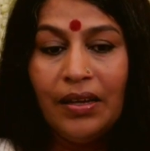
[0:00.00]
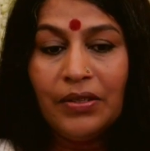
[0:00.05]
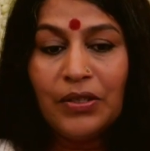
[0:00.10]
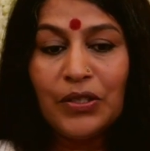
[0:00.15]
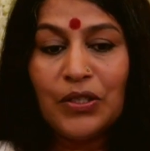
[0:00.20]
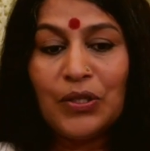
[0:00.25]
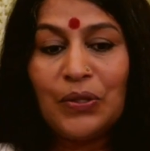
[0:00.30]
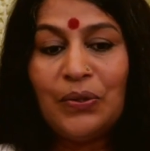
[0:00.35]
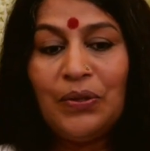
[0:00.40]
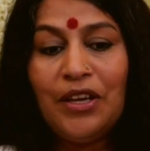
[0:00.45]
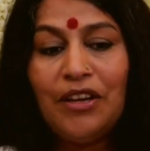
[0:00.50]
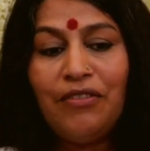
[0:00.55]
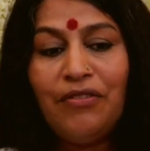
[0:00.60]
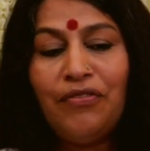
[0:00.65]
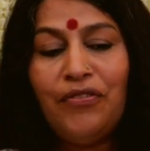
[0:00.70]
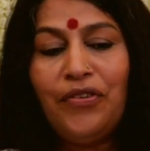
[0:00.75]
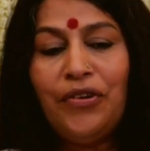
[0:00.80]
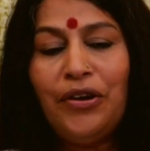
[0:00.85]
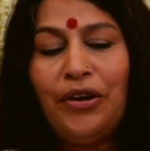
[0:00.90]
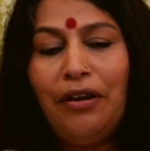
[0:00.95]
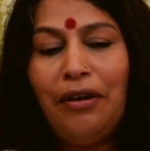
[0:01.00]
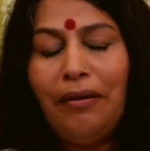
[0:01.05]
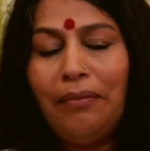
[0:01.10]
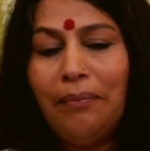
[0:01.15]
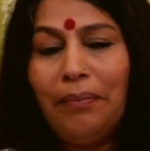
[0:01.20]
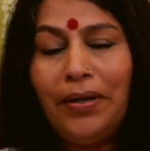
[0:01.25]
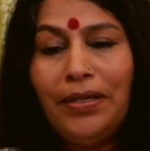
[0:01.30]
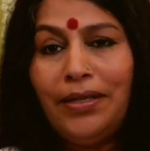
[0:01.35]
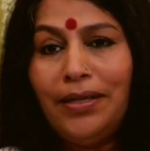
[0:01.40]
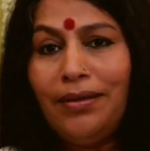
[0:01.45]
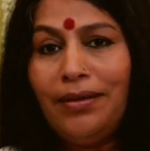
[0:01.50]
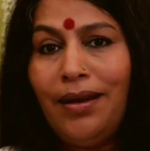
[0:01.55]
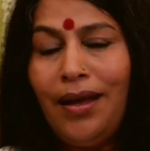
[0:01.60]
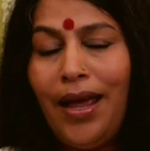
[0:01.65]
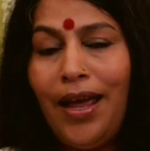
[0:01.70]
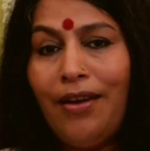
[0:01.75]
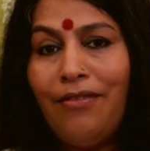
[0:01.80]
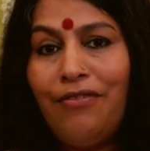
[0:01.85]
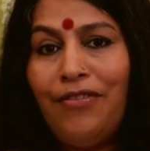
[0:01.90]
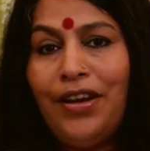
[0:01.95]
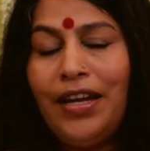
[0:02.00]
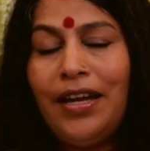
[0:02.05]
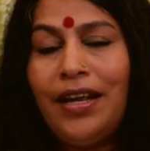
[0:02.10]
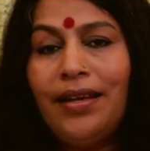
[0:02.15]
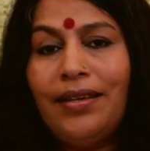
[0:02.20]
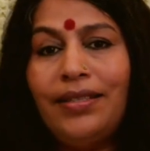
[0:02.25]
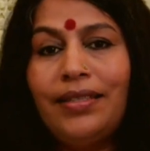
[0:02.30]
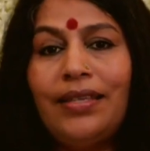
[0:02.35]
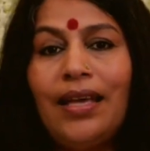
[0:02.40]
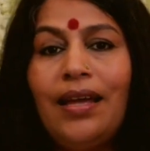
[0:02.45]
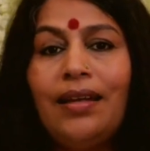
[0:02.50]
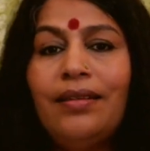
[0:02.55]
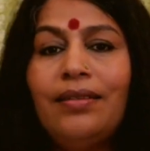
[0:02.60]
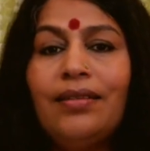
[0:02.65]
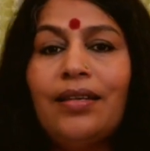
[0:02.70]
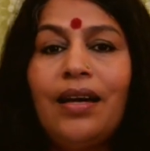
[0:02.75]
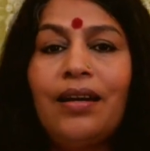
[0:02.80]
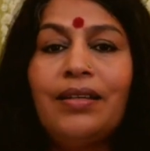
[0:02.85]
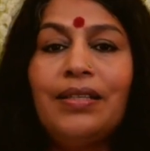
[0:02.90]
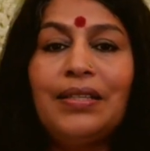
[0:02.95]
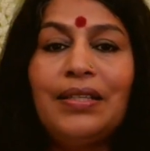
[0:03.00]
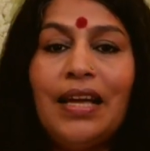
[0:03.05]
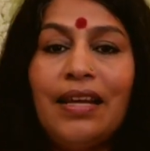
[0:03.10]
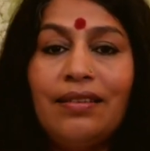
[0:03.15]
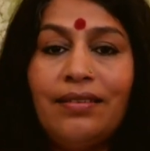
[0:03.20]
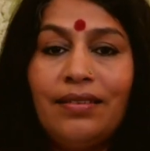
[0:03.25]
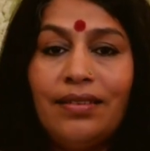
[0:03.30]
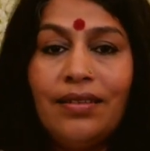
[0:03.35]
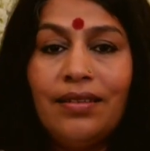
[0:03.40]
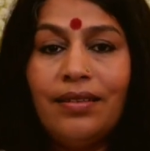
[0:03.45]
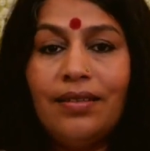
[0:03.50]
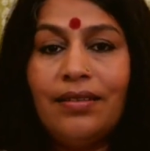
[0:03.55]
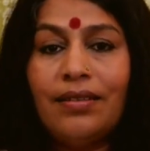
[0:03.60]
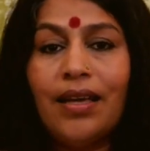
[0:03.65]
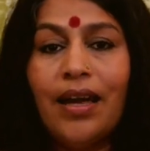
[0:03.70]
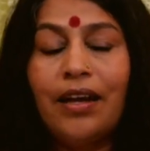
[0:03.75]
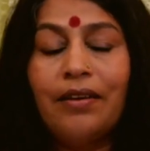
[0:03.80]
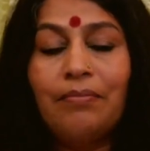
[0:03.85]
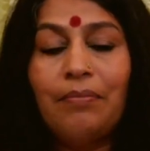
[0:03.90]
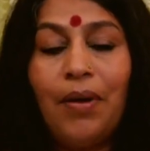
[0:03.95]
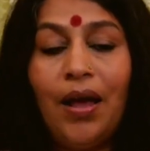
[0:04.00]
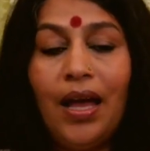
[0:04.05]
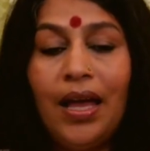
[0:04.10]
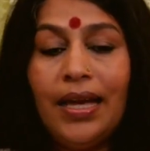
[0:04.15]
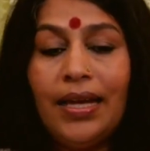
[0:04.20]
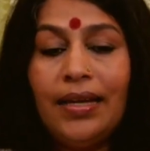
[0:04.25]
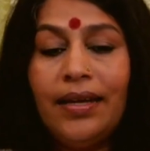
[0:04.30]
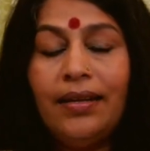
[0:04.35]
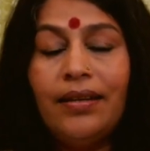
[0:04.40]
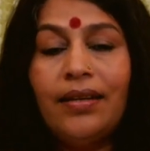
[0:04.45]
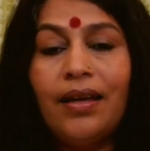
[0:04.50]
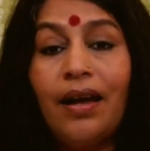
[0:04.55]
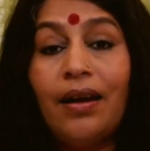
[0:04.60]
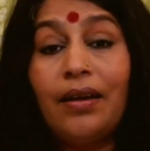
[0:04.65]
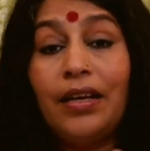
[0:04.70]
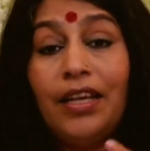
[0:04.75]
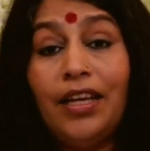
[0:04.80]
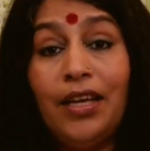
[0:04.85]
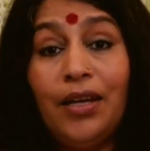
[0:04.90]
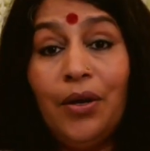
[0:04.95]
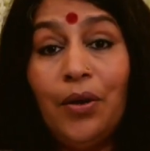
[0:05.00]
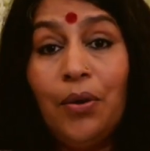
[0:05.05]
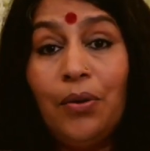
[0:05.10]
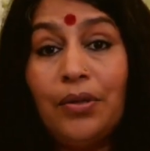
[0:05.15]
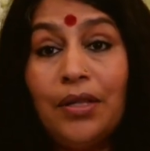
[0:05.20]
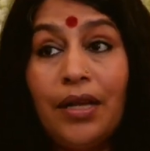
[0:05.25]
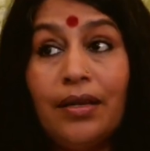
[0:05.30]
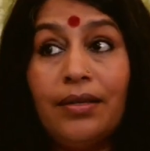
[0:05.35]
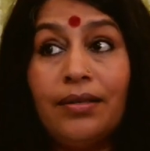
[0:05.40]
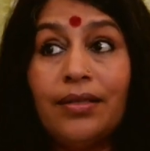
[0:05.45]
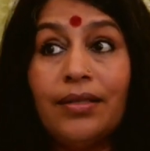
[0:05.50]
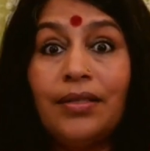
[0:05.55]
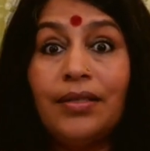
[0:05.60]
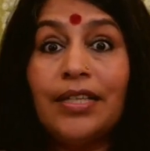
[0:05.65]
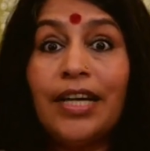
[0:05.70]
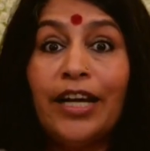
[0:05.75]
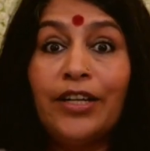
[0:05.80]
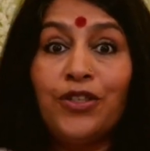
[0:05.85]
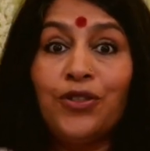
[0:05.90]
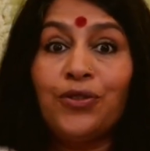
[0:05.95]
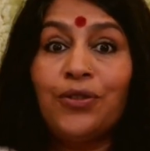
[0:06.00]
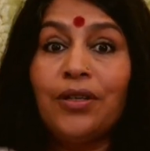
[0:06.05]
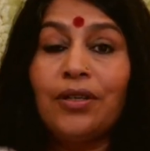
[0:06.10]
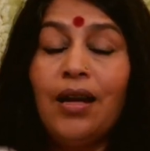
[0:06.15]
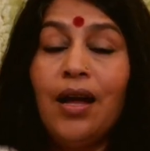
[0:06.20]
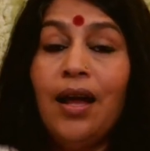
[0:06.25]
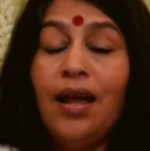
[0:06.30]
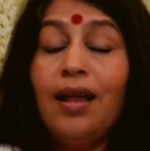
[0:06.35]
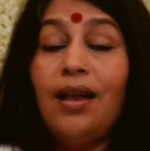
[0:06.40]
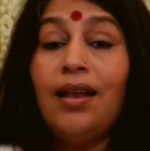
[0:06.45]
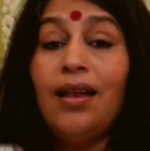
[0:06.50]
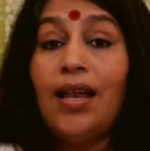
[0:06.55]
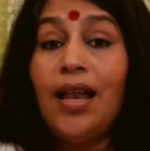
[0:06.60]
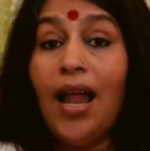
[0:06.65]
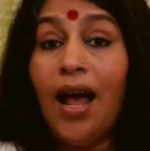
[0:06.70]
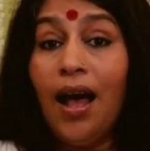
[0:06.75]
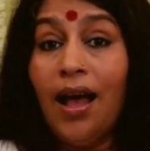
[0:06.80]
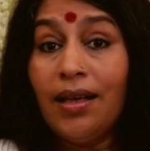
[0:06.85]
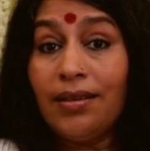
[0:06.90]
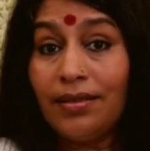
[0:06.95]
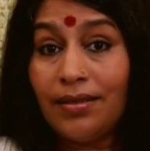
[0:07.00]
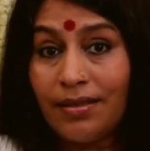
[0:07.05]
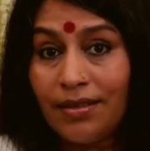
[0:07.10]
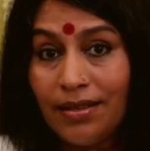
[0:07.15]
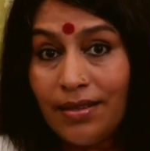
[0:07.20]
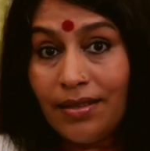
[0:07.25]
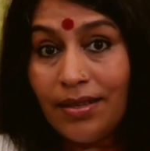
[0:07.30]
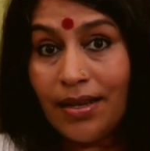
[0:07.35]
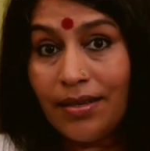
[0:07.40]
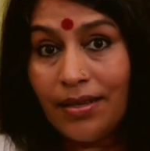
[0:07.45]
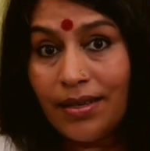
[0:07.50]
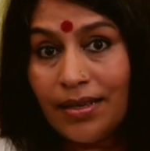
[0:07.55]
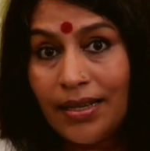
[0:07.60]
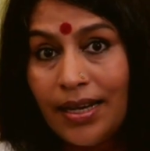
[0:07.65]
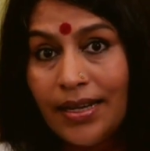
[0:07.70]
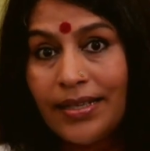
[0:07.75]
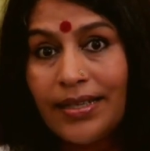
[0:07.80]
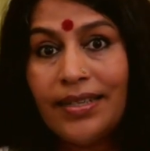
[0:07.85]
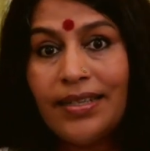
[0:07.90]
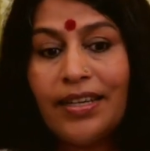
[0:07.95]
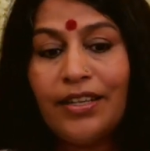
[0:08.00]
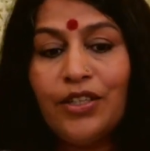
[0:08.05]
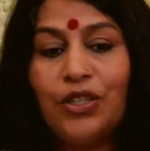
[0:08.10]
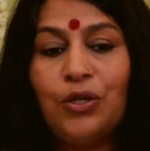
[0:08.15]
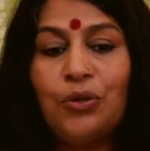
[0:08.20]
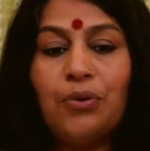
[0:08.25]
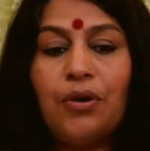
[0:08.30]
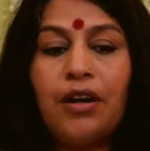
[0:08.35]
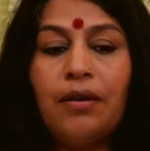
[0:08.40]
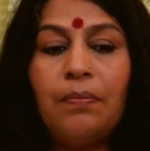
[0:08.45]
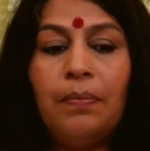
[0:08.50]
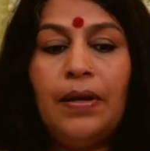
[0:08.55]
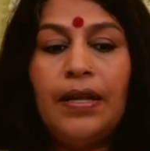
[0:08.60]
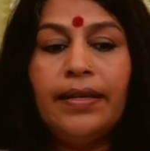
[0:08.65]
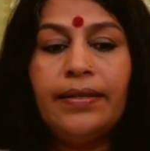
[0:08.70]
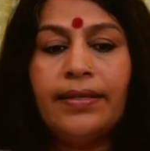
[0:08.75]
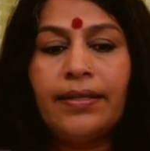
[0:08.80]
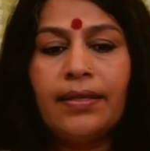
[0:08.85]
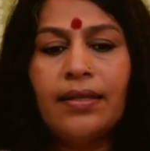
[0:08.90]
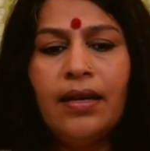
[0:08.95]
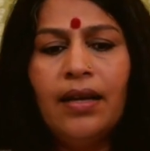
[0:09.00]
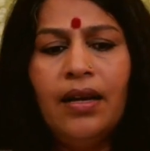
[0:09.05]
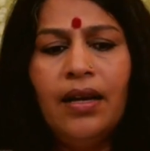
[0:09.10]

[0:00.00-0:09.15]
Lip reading: So therefore, but in an everyday sense, our senses, our mind, our ego that is attached, the last thing that connected us to our bliss,